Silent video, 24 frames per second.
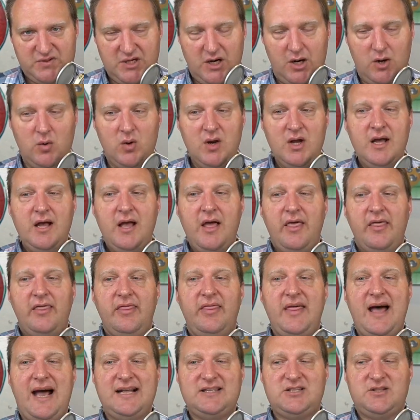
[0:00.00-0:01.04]
So
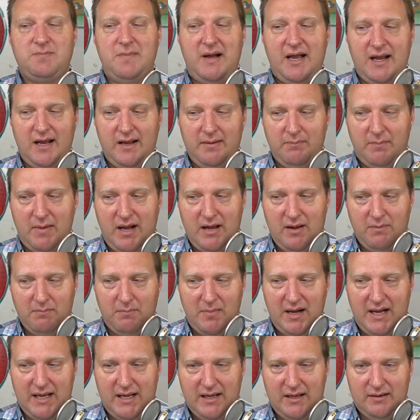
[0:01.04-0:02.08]
that's my, my,
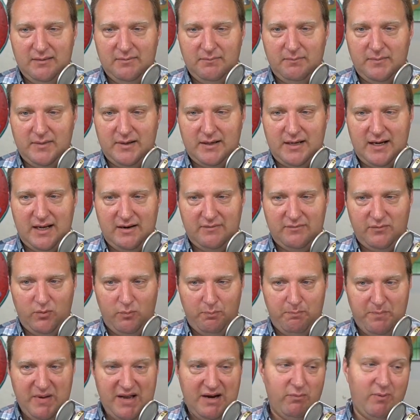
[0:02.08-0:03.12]
my kind of
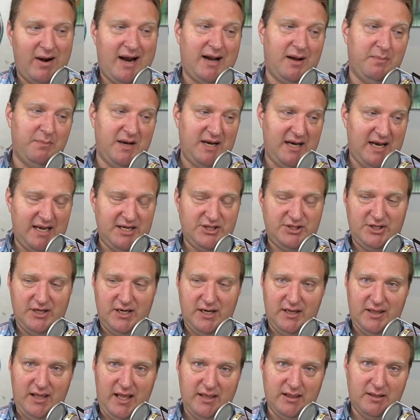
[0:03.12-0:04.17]
big
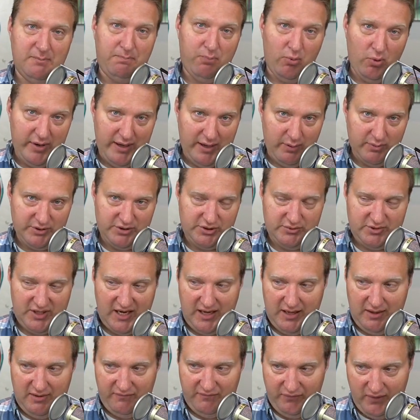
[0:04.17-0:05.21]
recommendation and, and the point I want you
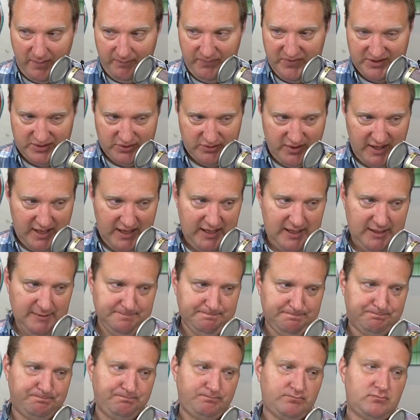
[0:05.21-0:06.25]
taking from this
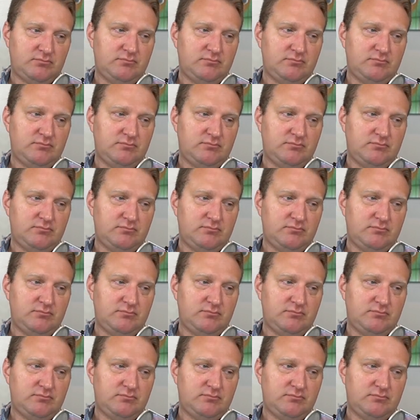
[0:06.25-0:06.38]
training